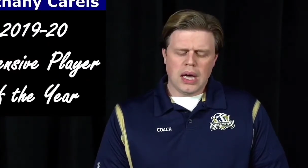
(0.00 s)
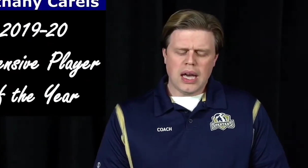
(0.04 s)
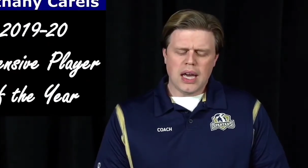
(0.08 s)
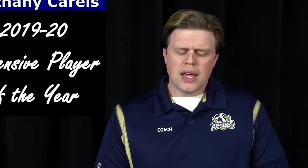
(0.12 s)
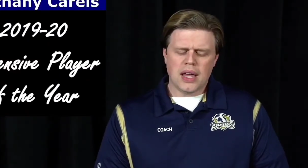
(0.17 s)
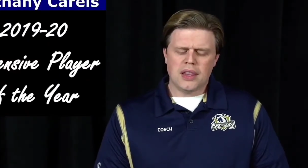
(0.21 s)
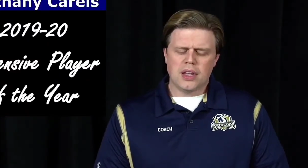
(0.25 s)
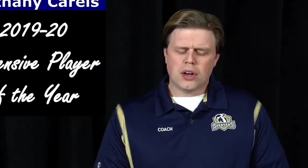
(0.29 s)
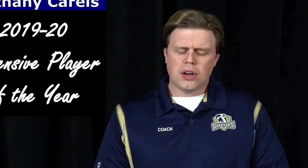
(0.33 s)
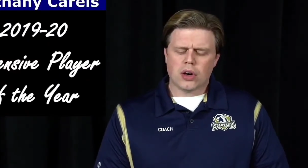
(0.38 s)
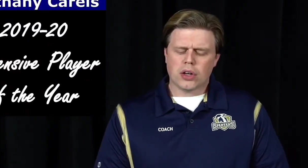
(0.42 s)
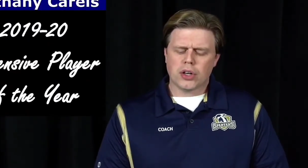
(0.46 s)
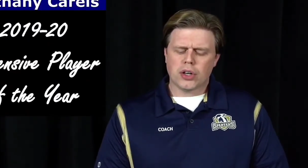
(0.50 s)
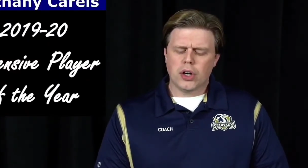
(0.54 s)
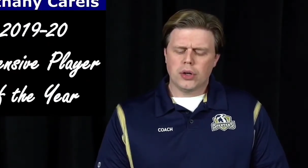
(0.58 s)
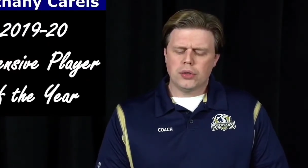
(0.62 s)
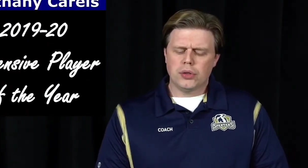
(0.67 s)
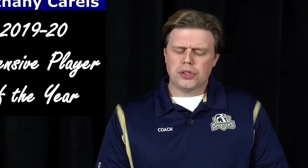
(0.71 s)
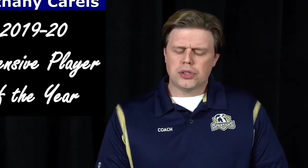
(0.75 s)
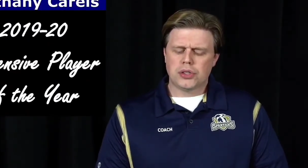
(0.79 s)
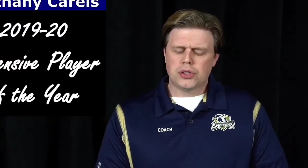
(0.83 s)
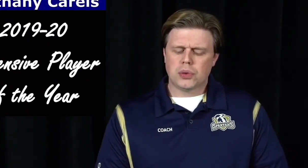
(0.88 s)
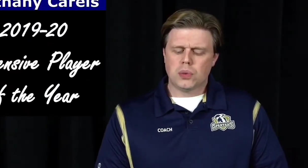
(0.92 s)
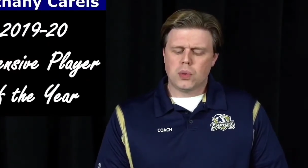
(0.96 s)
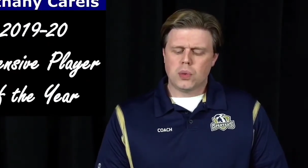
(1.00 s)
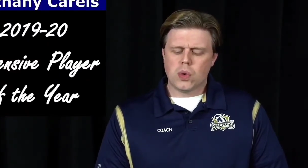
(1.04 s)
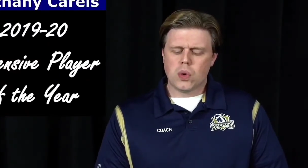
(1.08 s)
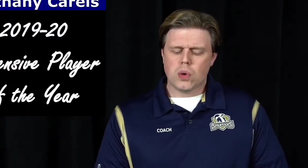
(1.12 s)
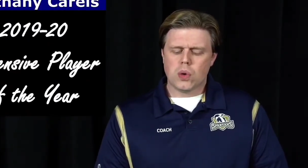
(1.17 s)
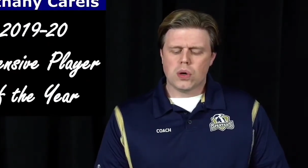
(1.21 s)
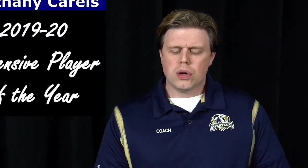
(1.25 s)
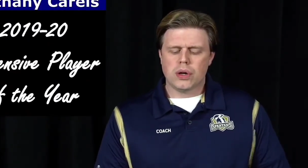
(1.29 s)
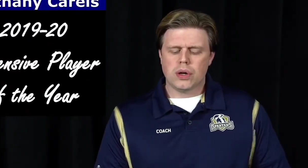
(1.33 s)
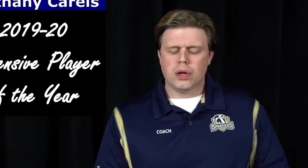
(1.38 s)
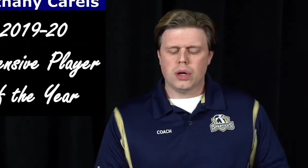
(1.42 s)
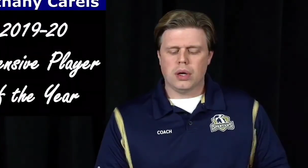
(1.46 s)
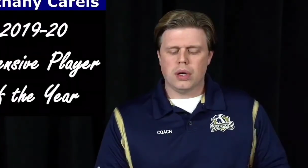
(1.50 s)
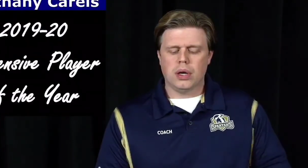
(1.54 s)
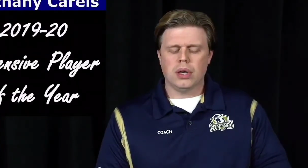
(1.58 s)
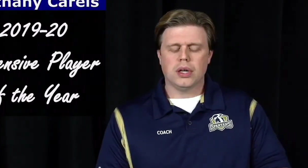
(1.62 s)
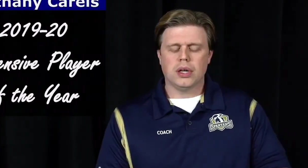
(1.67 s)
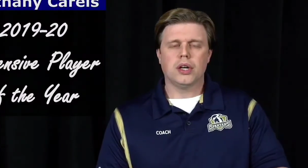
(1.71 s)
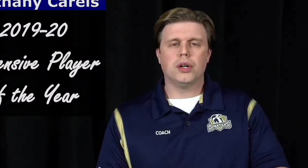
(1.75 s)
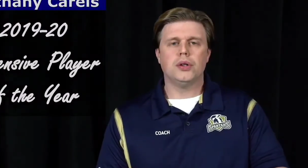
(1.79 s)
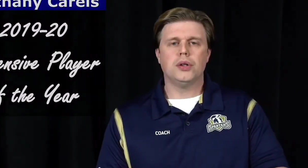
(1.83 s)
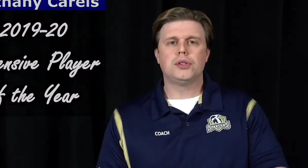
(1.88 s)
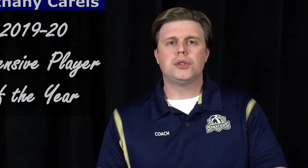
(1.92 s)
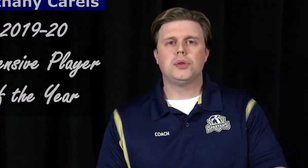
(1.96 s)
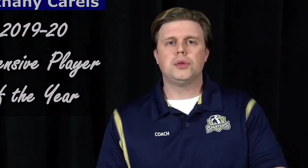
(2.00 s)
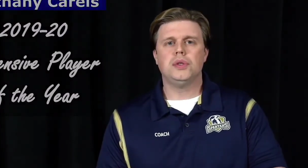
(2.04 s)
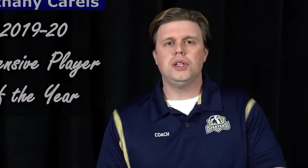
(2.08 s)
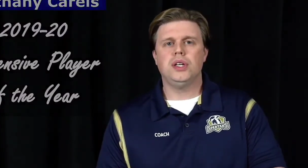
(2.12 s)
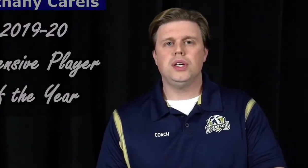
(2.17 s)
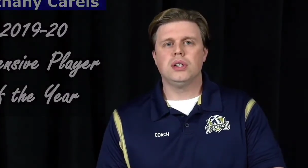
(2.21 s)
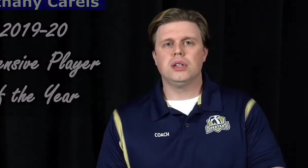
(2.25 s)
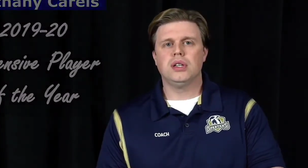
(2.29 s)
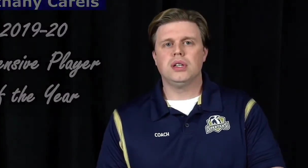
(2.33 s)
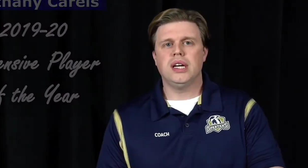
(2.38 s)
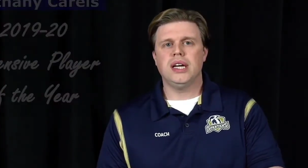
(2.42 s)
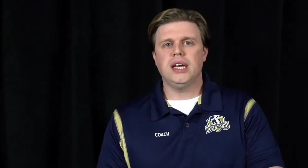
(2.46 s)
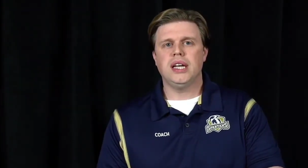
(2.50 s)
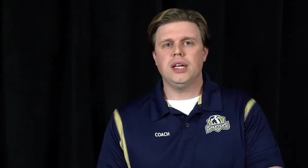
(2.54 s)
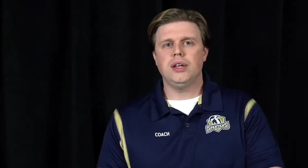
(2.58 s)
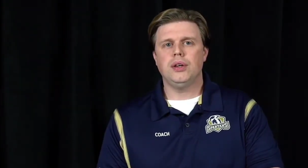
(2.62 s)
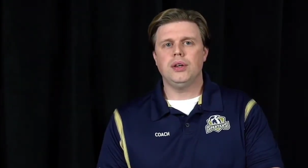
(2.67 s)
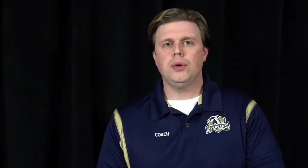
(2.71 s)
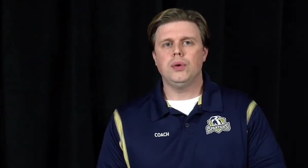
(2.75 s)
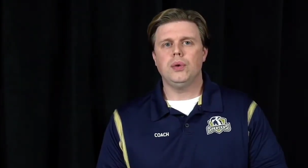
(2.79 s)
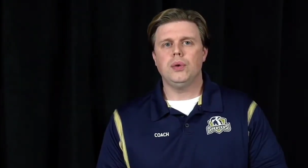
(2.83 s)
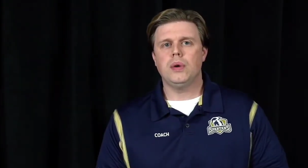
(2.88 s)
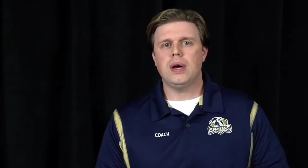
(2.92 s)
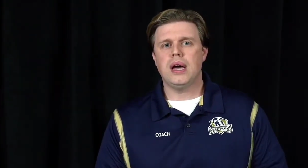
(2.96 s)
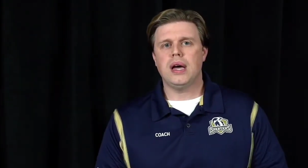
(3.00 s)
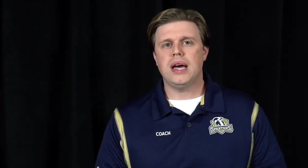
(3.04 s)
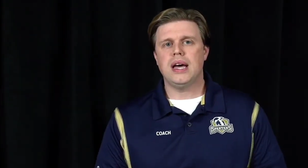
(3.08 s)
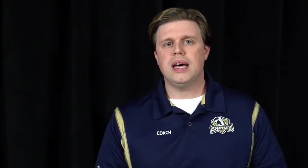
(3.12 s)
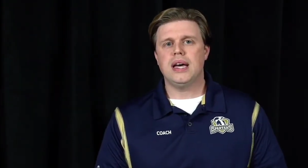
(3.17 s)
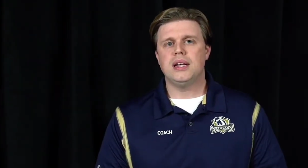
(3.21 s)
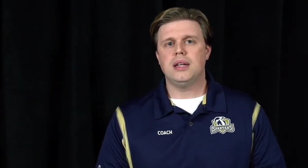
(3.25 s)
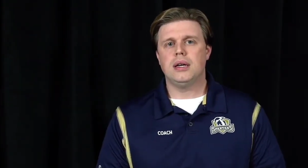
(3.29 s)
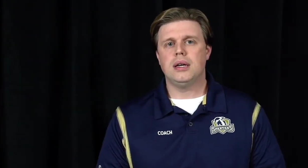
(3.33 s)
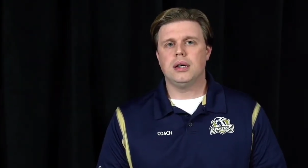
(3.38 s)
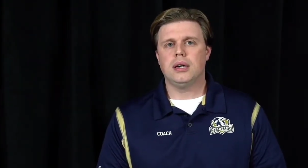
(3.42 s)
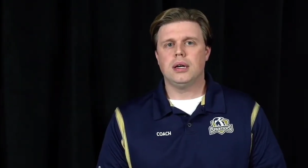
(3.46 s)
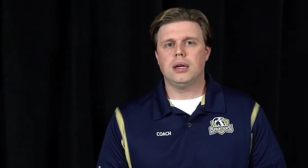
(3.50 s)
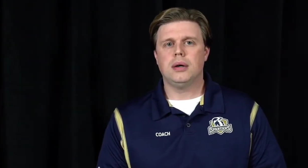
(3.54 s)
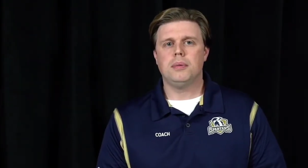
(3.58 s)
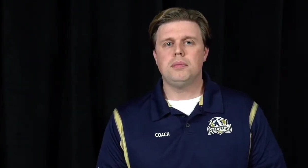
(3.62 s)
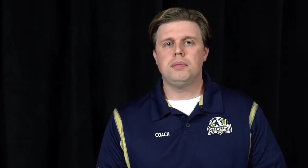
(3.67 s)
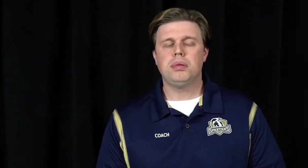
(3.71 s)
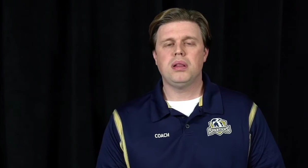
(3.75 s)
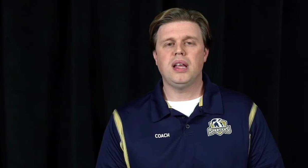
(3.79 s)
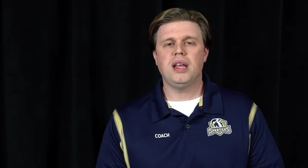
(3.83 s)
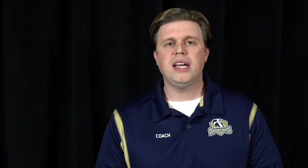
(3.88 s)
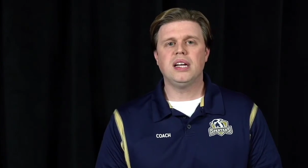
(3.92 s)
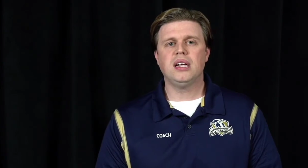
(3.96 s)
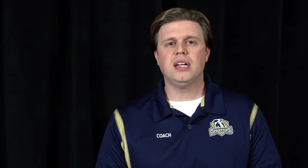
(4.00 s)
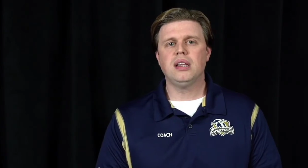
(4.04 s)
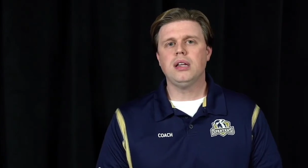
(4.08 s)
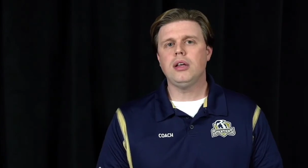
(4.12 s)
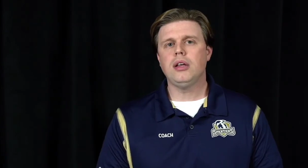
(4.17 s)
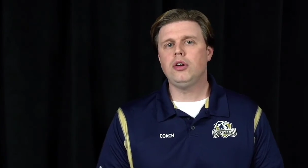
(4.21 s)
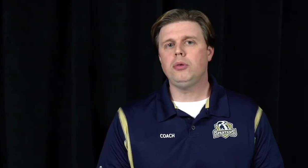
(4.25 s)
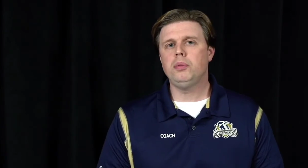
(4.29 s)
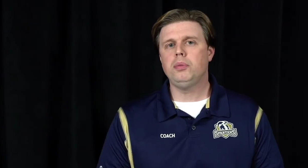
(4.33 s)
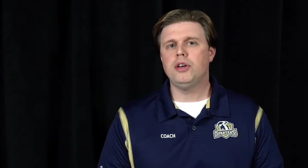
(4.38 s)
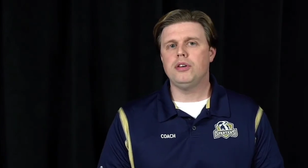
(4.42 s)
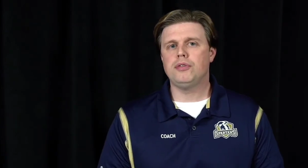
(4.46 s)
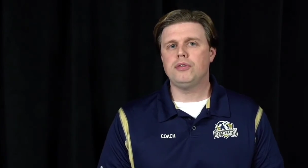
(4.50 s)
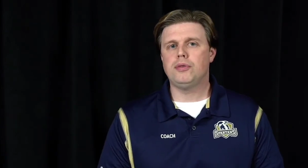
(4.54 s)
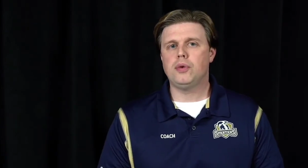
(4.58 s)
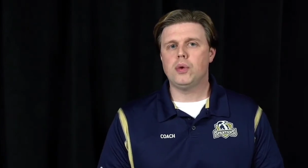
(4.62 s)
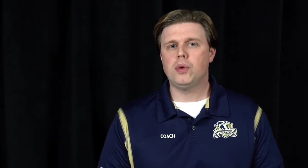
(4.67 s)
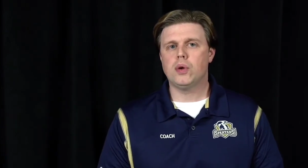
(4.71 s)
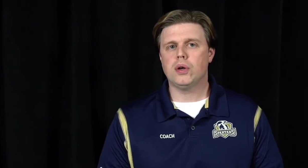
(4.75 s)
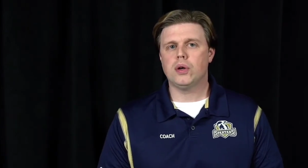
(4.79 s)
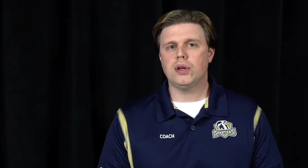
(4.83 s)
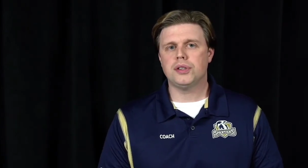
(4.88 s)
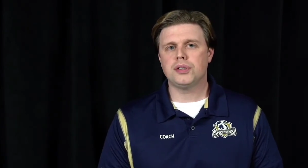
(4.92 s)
And then our Coaches Award goes to a young lady who had played a little bit for